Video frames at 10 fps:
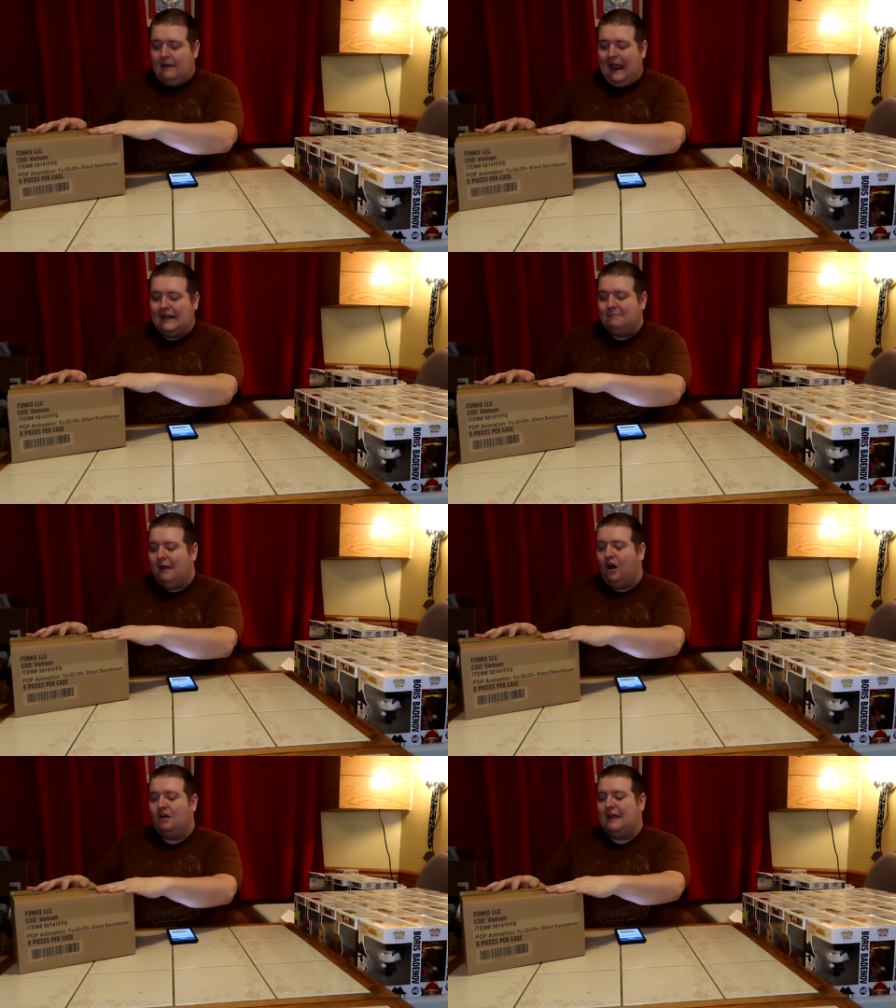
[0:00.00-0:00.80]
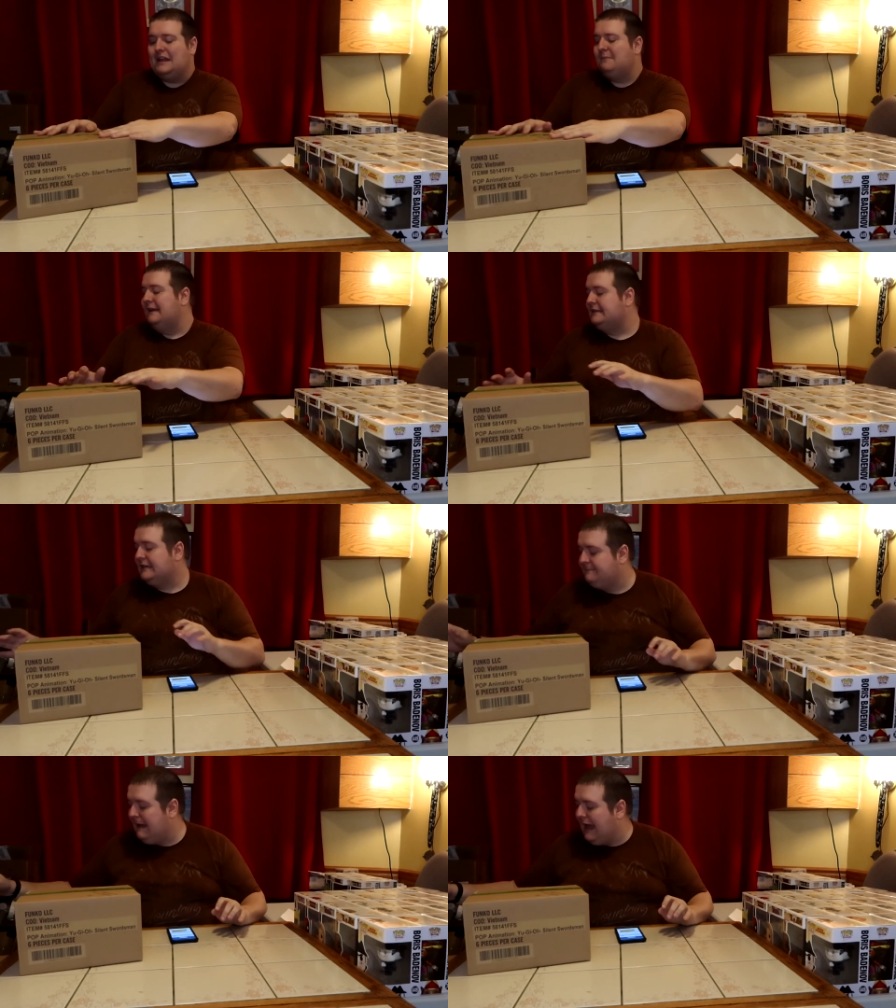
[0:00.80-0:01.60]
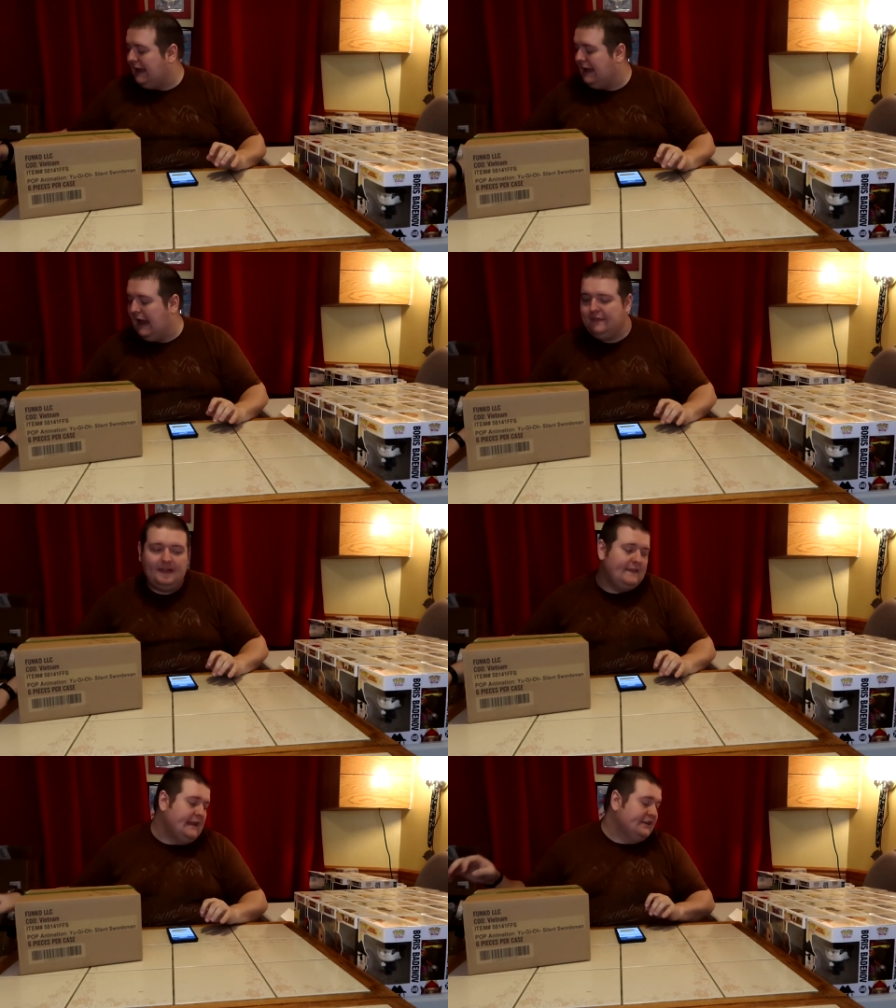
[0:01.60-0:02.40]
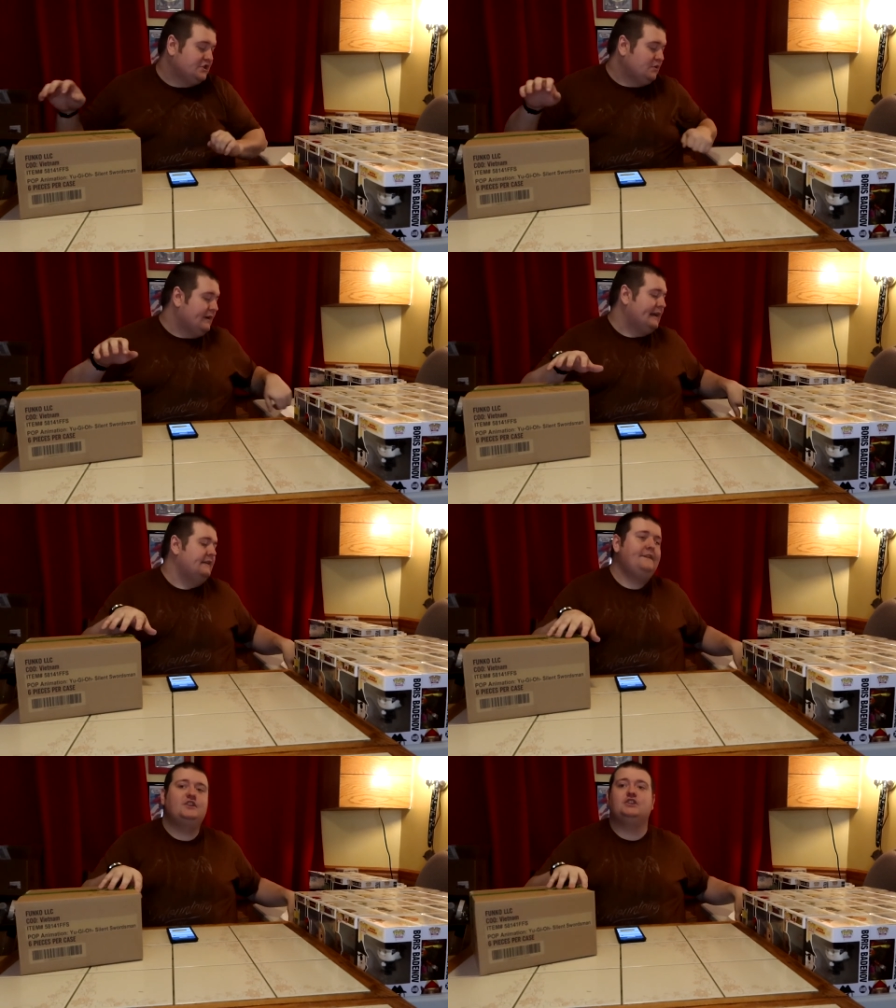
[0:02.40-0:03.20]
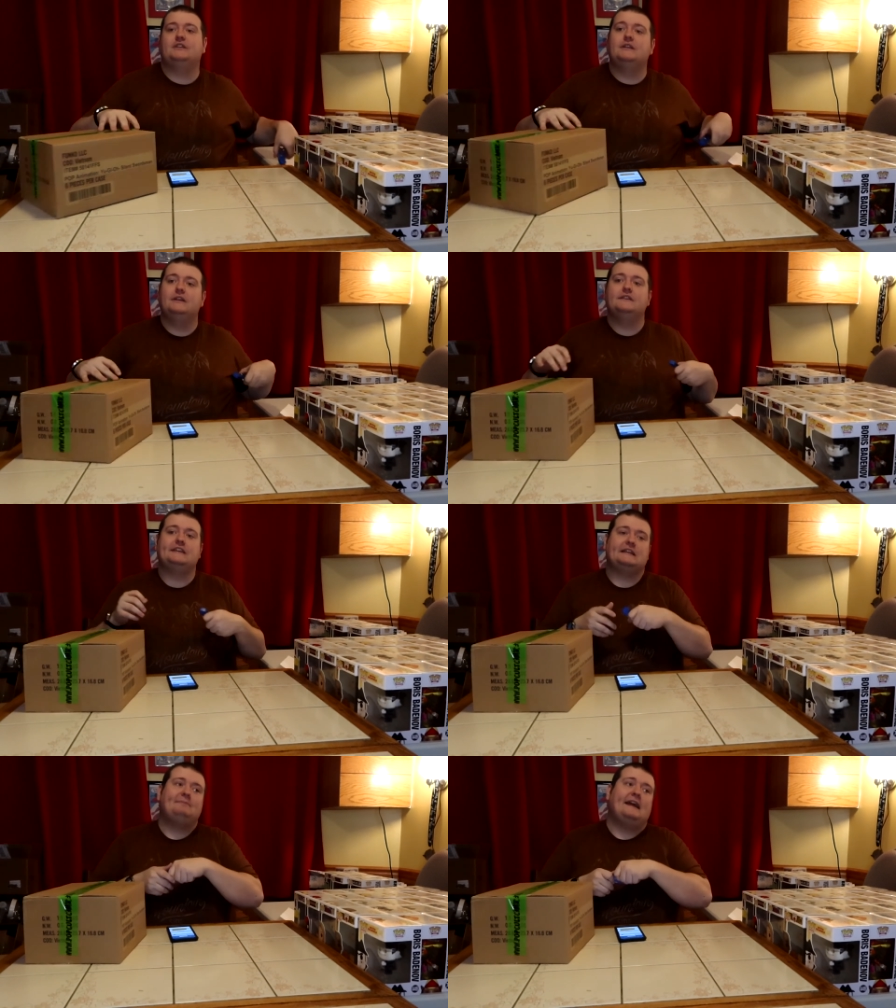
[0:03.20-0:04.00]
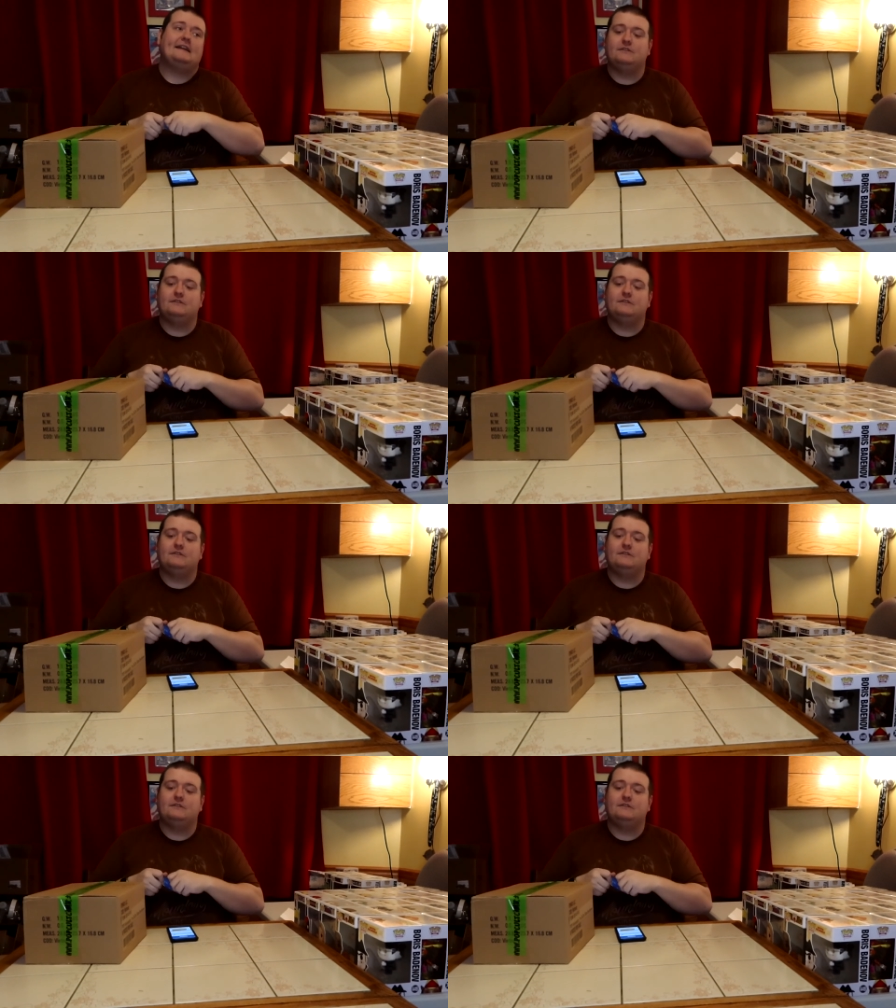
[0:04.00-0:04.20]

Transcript: anime all anime six pack and then the historic convention six pack.